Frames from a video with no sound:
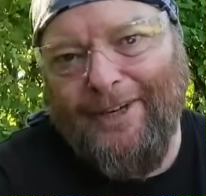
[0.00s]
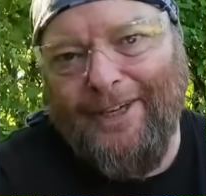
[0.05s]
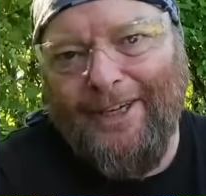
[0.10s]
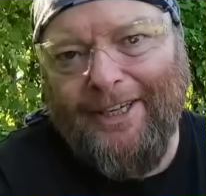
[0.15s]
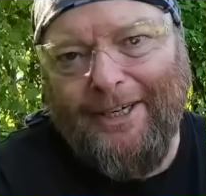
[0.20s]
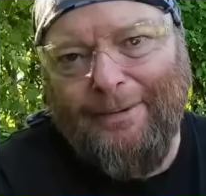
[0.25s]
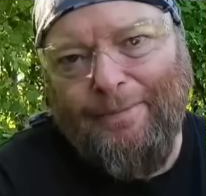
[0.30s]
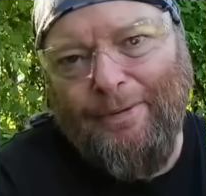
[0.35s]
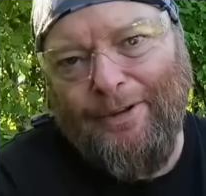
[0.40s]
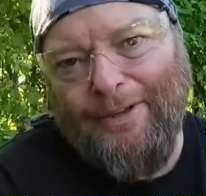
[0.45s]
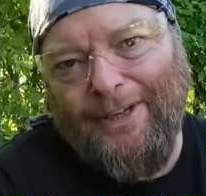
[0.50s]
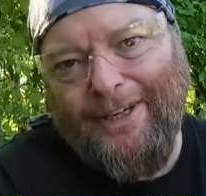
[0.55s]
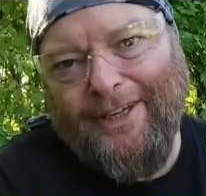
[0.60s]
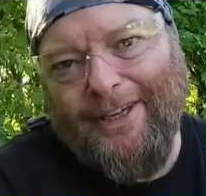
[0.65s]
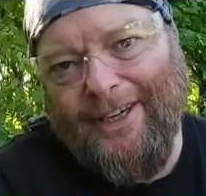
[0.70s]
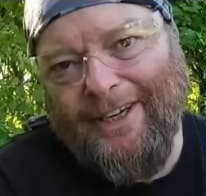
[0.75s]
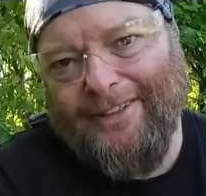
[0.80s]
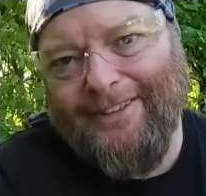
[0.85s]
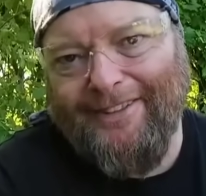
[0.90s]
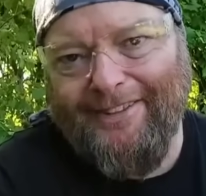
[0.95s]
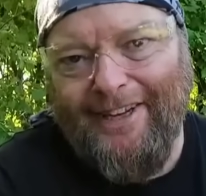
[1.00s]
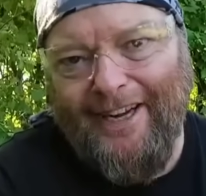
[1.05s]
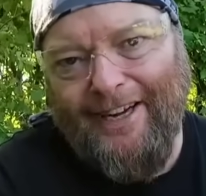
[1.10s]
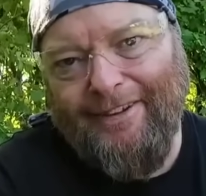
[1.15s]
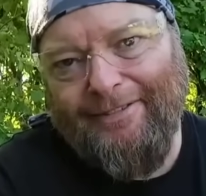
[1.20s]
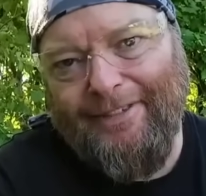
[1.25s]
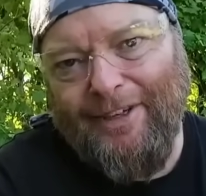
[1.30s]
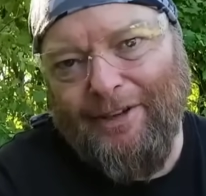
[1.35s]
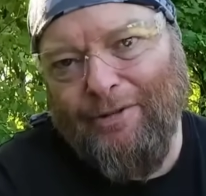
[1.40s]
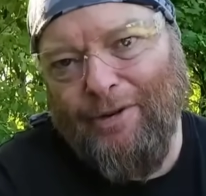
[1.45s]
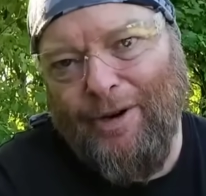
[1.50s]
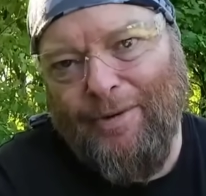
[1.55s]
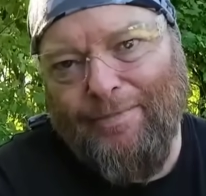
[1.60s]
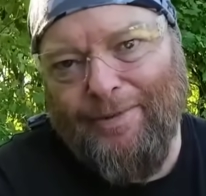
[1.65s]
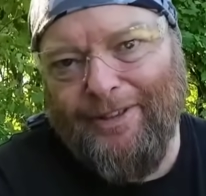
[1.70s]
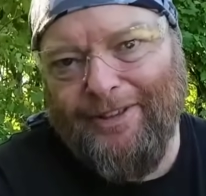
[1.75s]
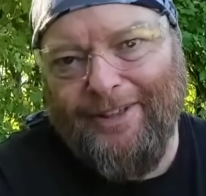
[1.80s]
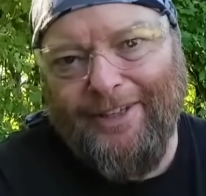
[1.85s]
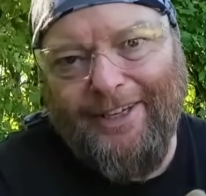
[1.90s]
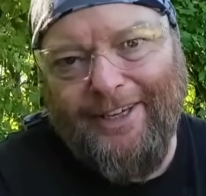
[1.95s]
I'm going to put on all the safety
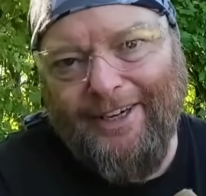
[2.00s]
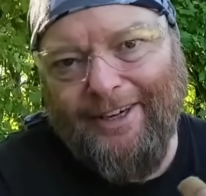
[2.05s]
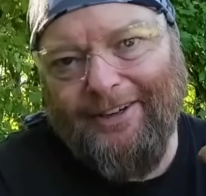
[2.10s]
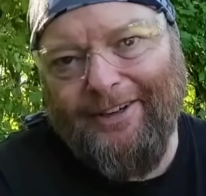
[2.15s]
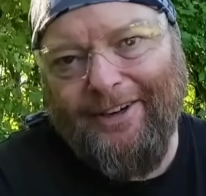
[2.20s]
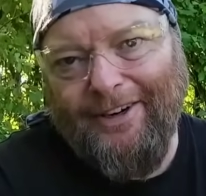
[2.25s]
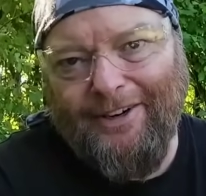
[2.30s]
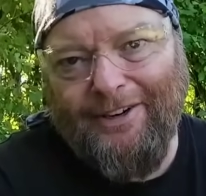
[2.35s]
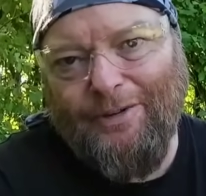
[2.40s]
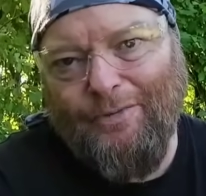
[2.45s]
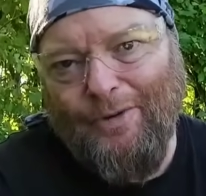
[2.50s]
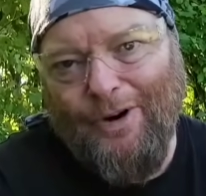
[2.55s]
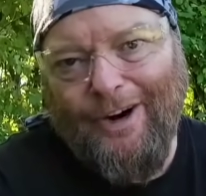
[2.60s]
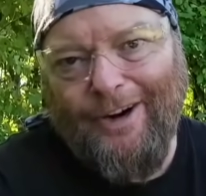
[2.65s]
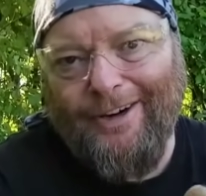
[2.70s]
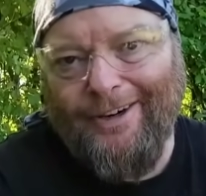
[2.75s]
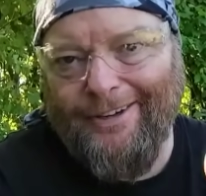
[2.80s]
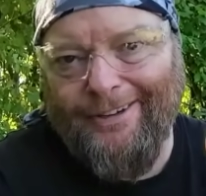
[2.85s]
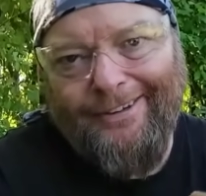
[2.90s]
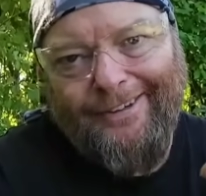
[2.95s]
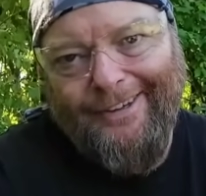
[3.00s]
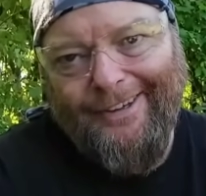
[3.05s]
equipment and I'm going to go to work